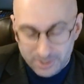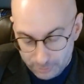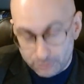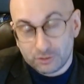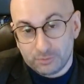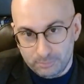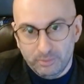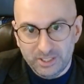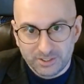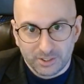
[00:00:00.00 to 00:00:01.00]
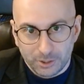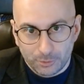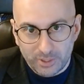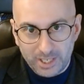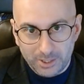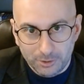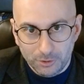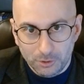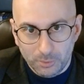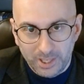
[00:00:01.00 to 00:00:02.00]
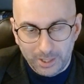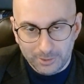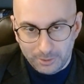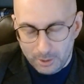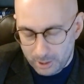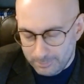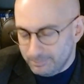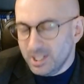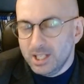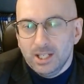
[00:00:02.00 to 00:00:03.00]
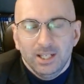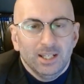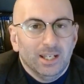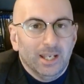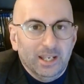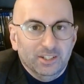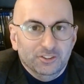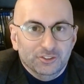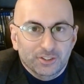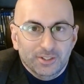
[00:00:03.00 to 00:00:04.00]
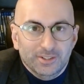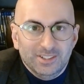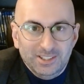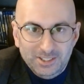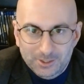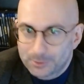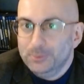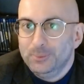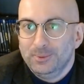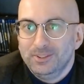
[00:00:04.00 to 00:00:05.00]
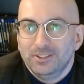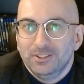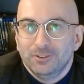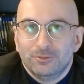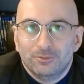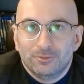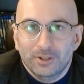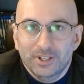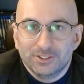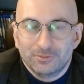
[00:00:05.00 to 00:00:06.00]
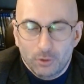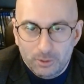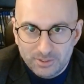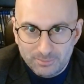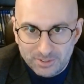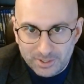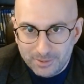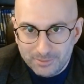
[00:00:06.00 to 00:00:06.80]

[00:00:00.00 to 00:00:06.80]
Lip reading: Is basically creating a new hand and arm, and he transforms himself